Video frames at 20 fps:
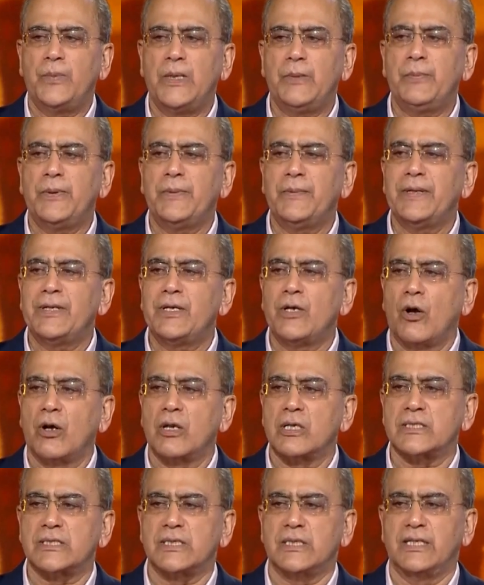PPV
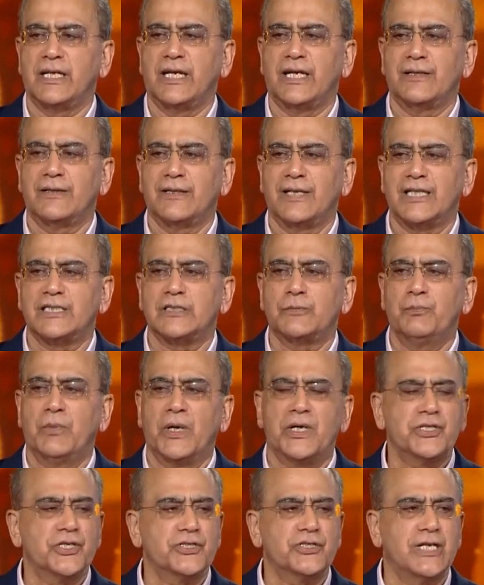dollars a day. That's
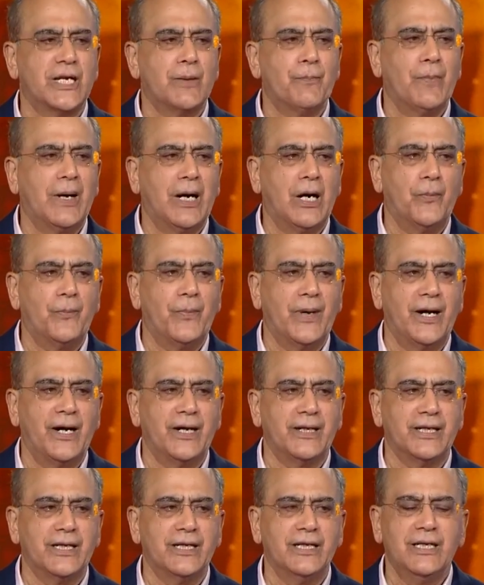purchasing power
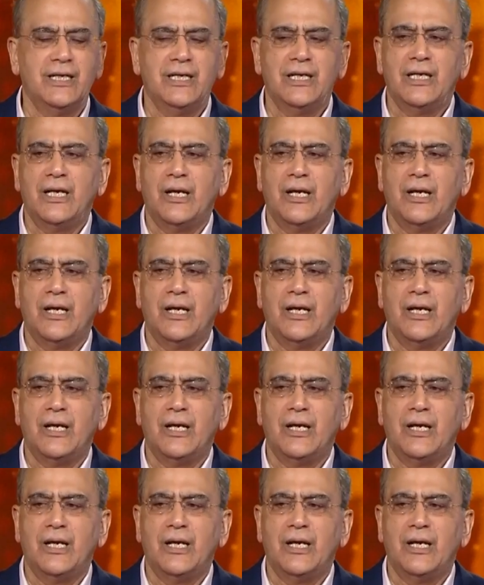parity.